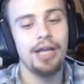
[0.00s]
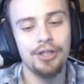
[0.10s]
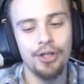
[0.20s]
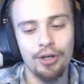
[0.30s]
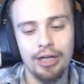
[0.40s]
And,
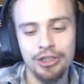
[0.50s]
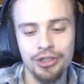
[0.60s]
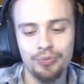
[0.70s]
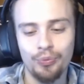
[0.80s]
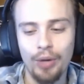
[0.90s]
you know,
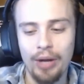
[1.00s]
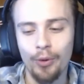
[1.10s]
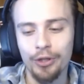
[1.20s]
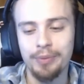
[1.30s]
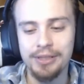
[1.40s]
I
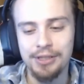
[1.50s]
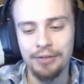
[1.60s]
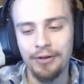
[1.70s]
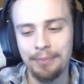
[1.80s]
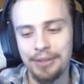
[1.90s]
worked
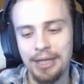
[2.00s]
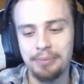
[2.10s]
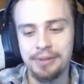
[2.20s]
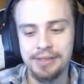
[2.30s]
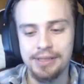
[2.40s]
myself up in that
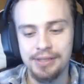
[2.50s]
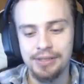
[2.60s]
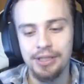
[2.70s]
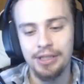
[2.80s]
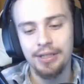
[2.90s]
business.